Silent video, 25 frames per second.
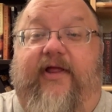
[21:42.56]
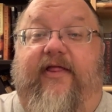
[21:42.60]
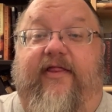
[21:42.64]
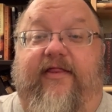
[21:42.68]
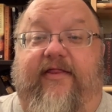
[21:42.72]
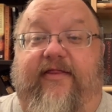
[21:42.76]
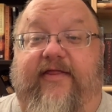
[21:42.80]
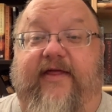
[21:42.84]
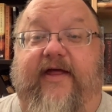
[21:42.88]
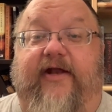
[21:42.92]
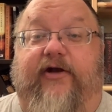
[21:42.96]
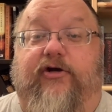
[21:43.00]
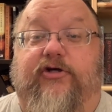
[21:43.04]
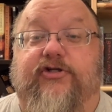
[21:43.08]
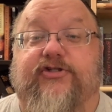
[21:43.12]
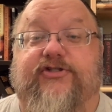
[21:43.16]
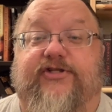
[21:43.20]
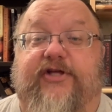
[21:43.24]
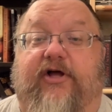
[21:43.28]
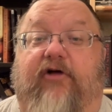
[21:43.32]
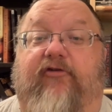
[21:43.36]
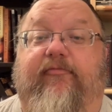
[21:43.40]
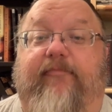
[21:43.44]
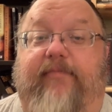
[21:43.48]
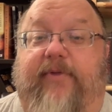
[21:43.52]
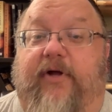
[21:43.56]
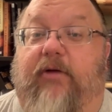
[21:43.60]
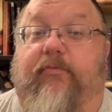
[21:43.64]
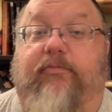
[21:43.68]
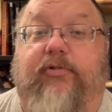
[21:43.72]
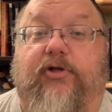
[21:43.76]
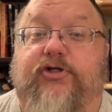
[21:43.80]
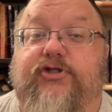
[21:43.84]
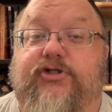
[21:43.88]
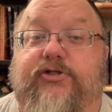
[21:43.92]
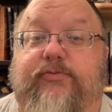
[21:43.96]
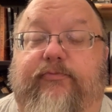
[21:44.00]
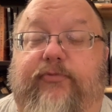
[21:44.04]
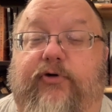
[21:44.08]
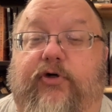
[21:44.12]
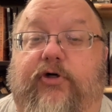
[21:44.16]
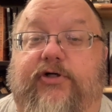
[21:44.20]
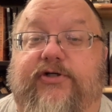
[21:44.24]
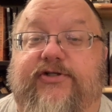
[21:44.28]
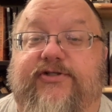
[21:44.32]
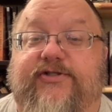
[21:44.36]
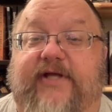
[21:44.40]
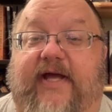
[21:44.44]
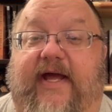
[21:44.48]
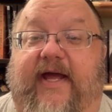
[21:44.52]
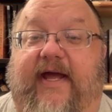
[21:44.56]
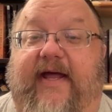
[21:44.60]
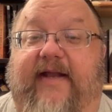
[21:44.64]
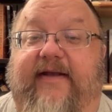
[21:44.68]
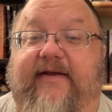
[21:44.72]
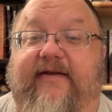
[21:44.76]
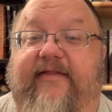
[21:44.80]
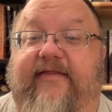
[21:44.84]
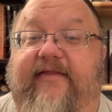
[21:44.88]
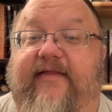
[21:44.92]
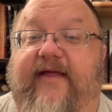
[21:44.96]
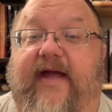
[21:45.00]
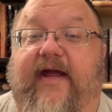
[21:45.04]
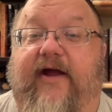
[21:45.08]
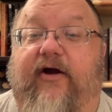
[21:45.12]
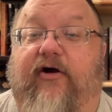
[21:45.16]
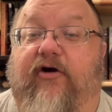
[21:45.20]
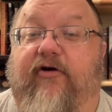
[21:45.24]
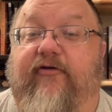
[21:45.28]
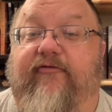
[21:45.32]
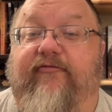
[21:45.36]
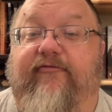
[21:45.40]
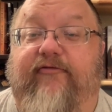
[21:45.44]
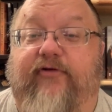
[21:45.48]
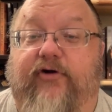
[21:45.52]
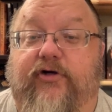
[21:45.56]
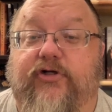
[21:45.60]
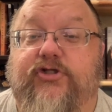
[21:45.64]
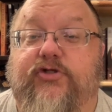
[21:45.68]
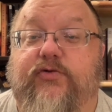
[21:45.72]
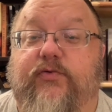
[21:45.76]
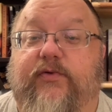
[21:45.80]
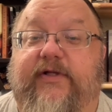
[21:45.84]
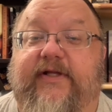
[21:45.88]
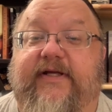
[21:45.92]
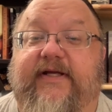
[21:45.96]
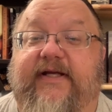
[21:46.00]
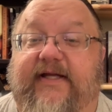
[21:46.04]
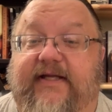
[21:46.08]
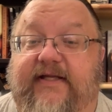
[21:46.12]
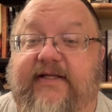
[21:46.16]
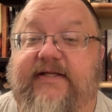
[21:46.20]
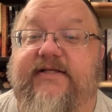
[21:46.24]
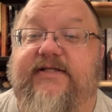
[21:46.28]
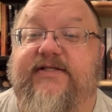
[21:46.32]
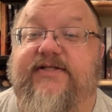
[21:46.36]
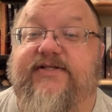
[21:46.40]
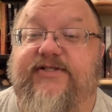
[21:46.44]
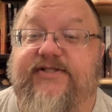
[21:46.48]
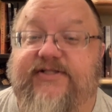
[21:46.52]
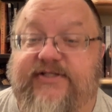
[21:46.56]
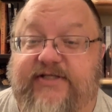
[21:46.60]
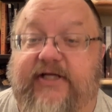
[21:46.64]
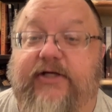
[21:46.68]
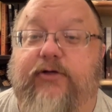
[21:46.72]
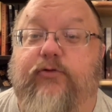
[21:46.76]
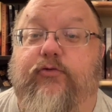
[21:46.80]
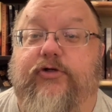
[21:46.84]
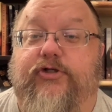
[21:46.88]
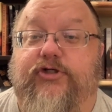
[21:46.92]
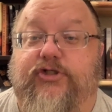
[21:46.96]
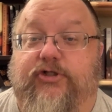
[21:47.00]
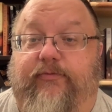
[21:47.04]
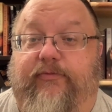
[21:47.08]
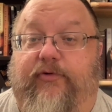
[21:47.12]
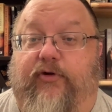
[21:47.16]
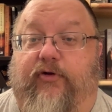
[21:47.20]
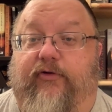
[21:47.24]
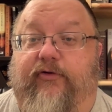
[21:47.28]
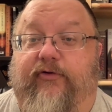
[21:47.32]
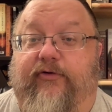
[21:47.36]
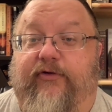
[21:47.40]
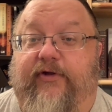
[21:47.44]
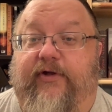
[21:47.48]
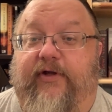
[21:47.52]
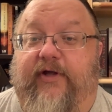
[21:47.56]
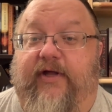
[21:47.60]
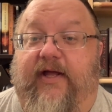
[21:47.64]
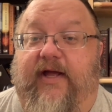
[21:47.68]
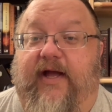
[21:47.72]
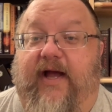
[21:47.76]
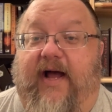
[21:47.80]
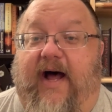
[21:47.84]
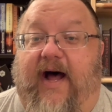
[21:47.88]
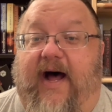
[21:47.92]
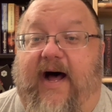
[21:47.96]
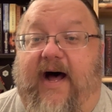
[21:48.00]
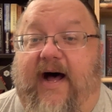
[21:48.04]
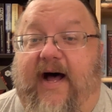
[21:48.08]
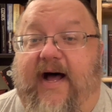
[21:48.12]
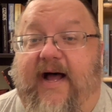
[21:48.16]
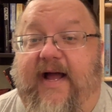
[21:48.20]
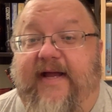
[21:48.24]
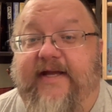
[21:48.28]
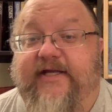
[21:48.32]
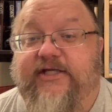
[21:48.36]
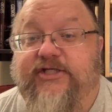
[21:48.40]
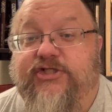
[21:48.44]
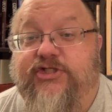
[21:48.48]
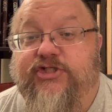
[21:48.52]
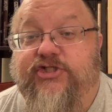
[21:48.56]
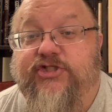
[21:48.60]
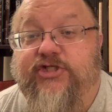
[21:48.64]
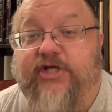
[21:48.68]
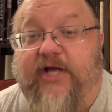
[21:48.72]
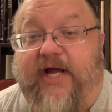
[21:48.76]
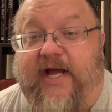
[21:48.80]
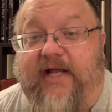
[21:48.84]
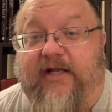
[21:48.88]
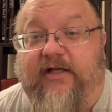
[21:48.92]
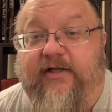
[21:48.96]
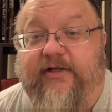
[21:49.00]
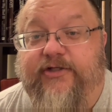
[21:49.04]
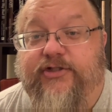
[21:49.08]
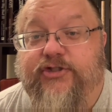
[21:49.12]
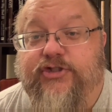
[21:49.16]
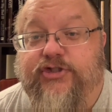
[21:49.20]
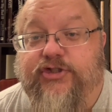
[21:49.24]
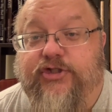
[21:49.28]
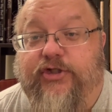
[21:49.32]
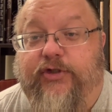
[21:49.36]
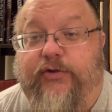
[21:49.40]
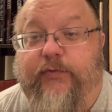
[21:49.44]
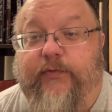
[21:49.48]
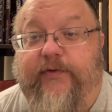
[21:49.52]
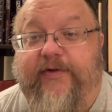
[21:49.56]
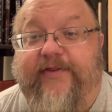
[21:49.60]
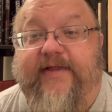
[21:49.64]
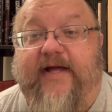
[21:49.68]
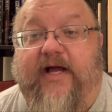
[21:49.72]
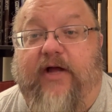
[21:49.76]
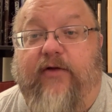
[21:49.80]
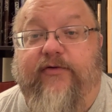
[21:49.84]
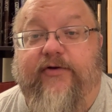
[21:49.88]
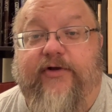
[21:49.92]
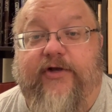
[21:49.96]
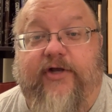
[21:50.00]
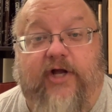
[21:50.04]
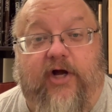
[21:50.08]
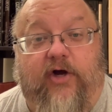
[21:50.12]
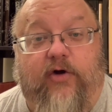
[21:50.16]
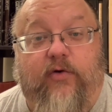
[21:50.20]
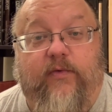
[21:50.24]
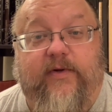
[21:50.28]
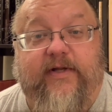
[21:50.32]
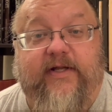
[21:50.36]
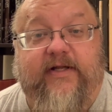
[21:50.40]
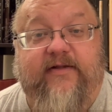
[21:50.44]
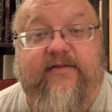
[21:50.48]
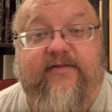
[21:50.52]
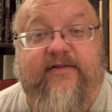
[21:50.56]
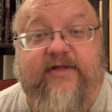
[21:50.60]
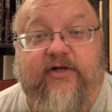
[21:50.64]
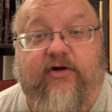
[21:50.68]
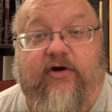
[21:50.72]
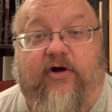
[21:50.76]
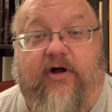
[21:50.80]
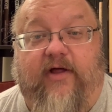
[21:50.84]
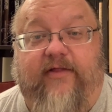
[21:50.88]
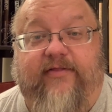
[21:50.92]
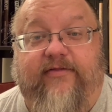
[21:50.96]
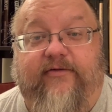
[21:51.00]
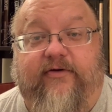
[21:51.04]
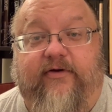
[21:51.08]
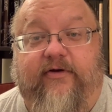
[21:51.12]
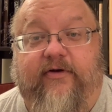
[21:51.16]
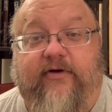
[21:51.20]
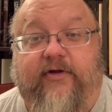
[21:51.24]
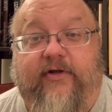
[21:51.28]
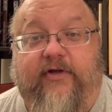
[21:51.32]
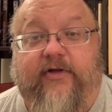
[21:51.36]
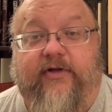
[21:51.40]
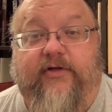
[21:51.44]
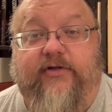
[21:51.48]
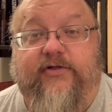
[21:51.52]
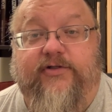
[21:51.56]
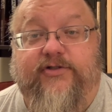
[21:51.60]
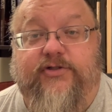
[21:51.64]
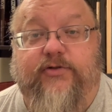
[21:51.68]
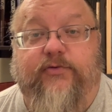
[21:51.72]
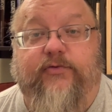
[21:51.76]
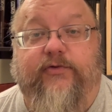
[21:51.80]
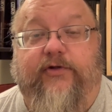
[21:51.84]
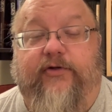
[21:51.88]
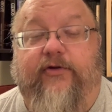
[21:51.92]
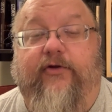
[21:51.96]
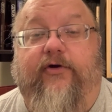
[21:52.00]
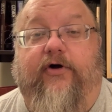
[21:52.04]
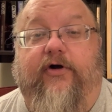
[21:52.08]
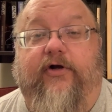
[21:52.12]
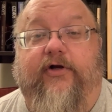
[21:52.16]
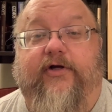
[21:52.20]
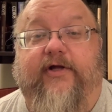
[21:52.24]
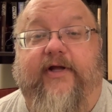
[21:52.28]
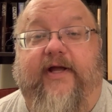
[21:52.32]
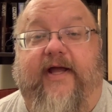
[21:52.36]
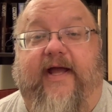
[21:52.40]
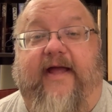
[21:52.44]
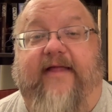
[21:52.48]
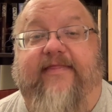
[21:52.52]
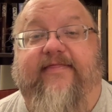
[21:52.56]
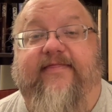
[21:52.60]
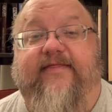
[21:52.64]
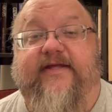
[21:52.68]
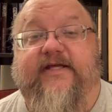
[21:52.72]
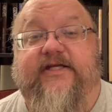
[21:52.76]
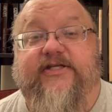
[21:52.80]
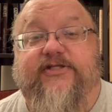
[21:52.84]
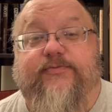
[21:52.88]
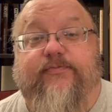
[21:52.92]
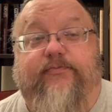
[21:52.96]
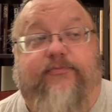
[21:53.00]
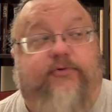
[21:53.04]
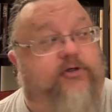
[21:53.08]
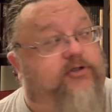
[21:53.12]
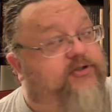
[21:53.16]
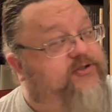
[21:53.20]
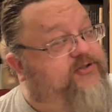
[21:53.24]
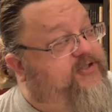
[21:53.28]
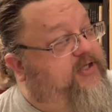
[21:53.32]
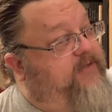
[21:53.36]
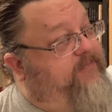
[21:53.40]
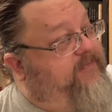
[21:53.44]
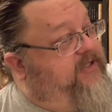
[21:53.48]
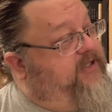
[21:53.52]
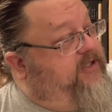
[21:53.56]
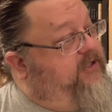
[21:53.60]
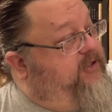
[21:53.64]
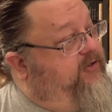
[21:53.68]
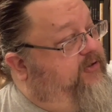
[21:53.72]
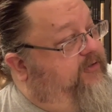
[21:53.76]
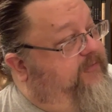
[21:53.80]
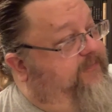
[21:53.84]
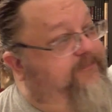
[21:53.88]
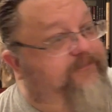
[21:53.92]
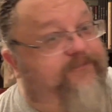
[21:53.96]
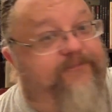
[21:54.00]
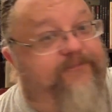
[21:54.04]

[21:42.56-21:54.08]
that are self-published books, and they are virtually indistinguishable. I challenge you, without knowing the author, to look at these books up here